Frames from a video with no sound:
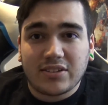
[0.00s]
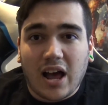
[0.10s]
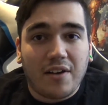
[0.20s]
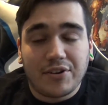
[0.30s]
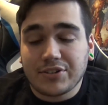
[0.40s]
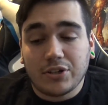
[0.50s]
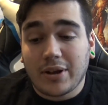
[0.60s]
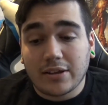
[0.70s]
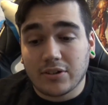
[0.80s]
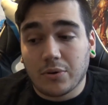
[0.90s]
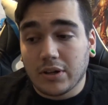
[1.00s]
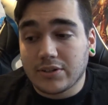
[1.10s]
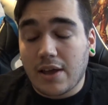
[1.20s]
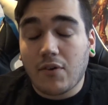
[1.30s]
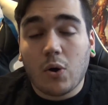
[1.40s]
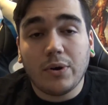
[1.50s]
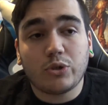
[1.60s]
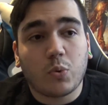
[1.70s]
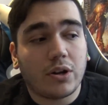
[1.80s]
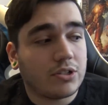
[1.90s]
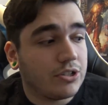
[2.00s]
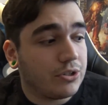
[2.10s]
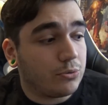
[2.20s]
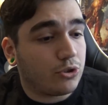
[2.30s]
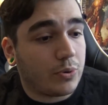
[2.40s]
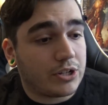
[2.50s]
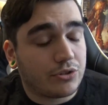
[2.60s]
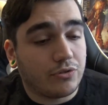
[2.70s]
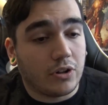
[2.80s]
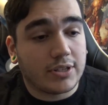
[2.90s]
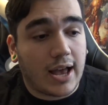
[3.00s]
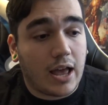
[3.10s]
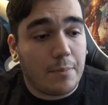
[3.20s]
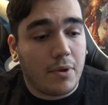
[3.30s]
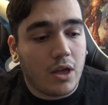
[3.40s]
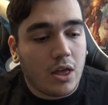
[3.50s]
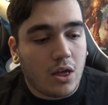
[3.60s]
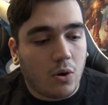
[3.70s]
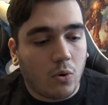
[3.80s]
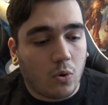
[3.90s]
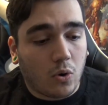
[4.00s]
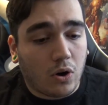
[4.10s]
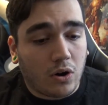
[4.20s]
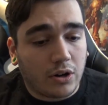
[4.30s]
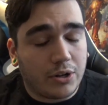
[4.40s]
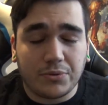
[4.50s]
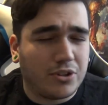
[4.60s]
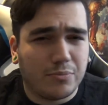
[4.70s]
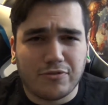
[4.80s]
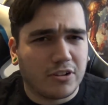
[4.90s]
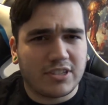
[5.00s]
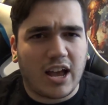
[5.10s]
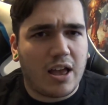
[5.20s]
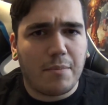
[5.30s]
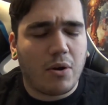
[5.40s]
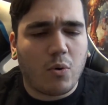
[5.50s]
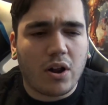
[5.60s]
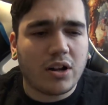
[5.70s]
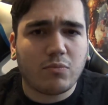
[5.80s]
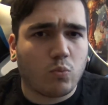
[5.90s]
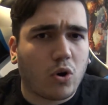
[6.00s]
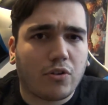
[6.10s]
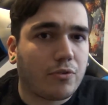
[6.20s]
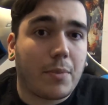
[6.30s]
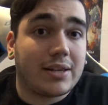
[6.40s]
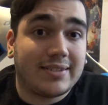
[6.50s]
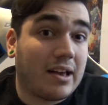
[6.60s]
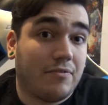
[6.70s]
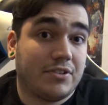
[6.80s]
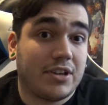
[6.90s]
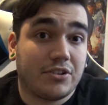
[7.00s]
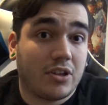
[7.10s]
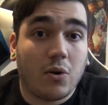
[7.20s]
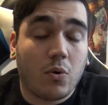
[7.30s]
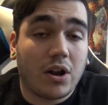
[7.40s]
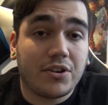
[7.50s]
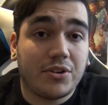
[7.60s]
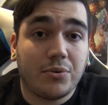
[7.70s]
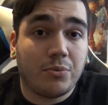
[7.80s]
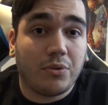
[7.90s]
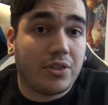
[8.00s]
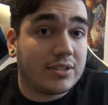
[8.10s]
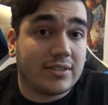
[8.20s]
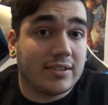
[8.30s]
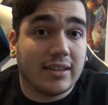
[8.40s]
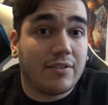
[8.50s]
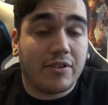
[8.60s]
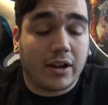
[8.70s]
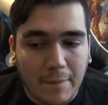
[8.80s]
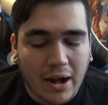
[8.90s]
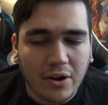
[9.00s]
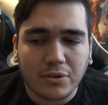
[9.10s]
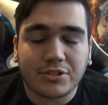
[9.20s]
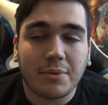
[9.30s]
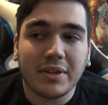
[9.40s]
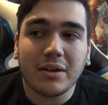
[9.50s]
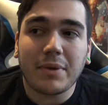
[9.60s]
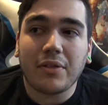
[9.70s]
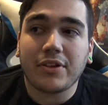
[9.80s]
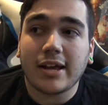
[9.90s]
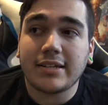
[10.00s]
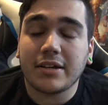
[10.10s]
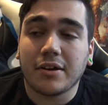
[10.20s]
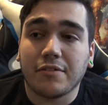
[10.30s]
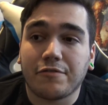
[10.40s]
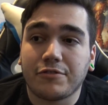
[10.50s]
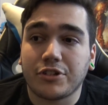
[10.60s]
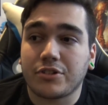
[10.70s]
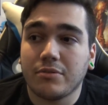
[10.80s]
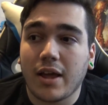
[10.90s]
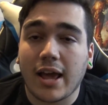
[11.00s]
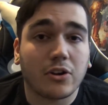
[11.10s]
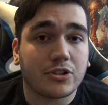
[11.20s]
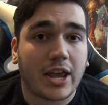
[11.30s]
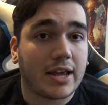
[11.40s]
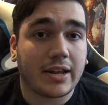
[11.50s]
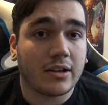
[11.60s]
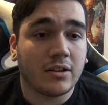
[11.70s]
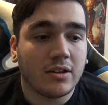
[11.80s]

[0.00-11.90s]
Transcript: Obviously, you guys know what it is. I've always wanted to do Twitch full-time or YouTube full-time. I want to work for myself, essentially. I want to do this as a living. I don't know, something about the idea of just entertaining